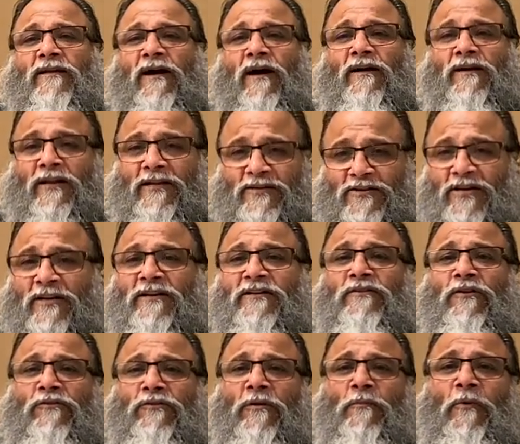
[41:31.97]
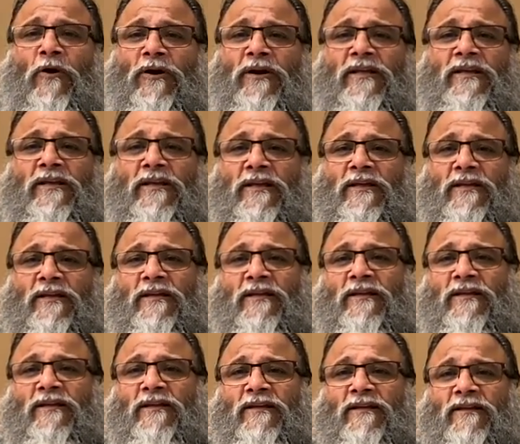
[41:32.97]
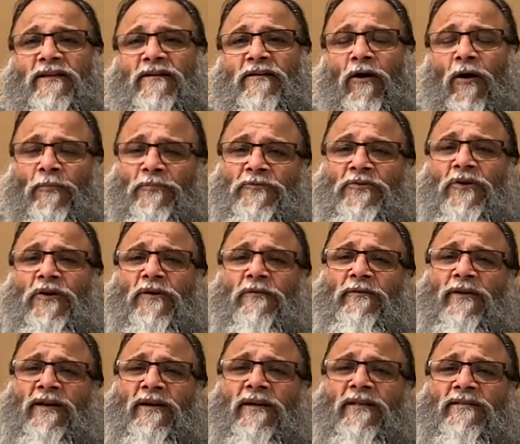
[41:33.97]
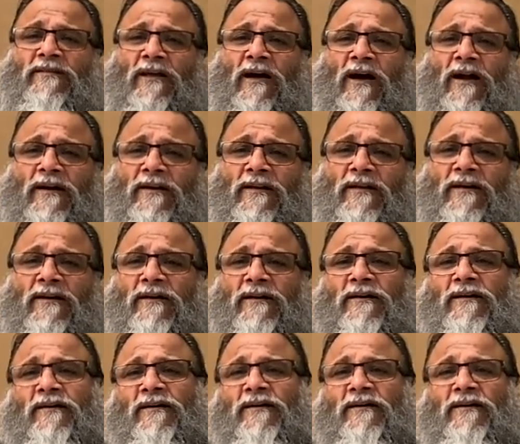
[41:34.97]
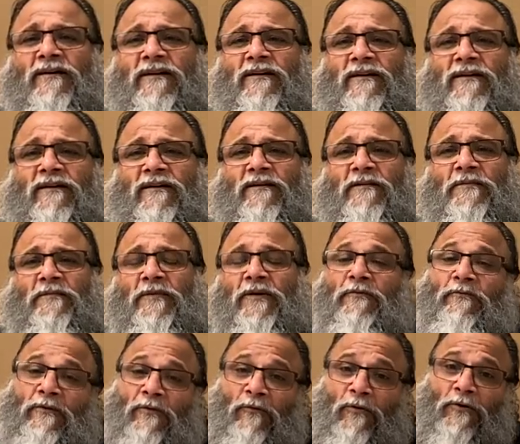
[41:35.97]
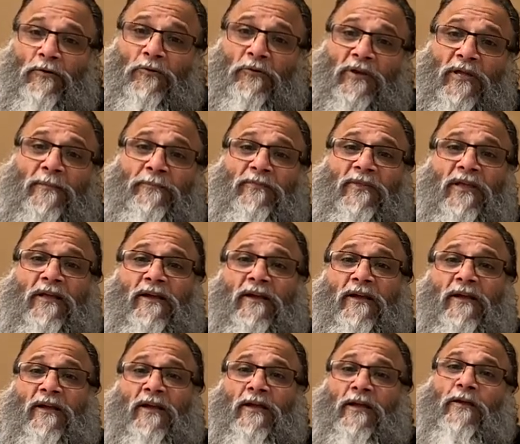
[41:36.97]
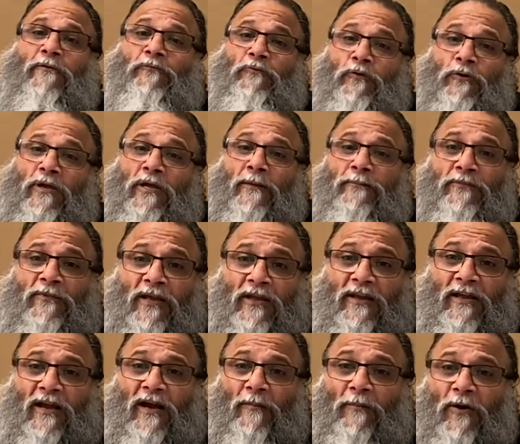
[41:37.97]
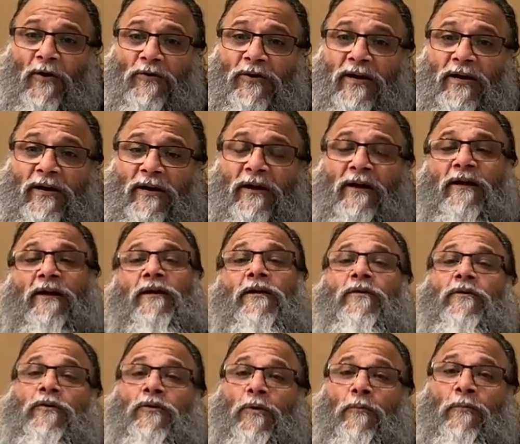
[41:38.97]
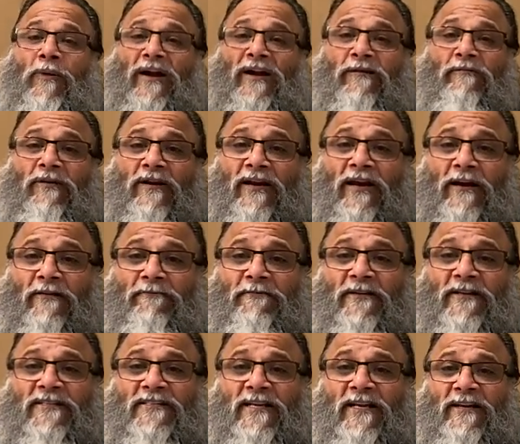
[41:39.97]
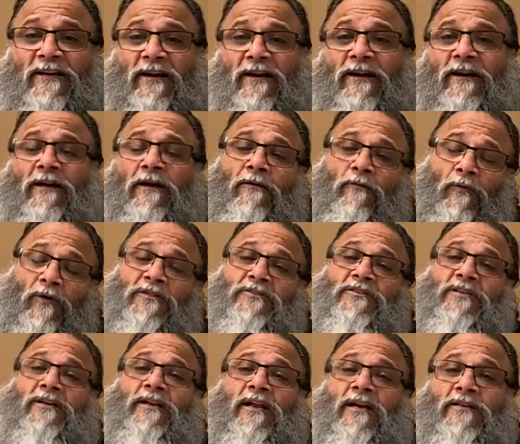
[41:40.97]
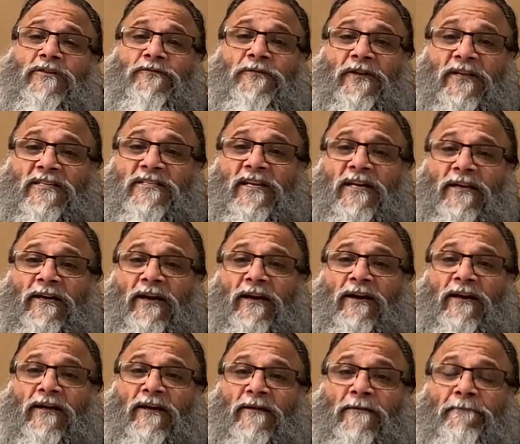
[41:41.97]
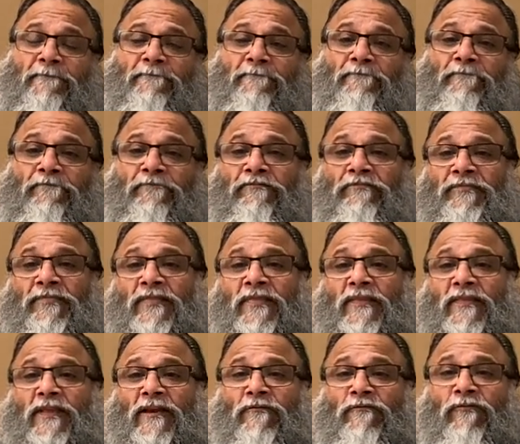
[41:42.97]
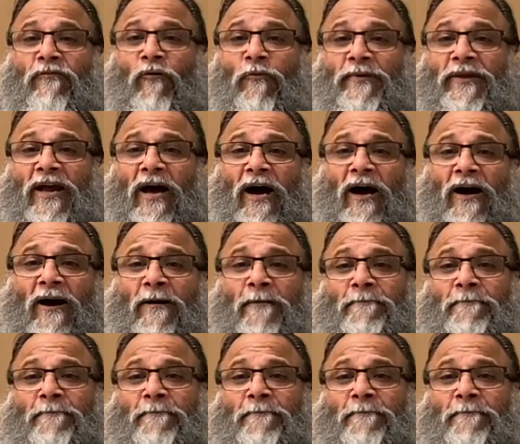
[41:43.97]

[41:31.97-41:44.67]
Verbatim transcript: attention is on the body. Observe and discard. But we want to keep thinking. If you keep thinking about it, your mind will get fixated. Once it gets fixated, then phobia.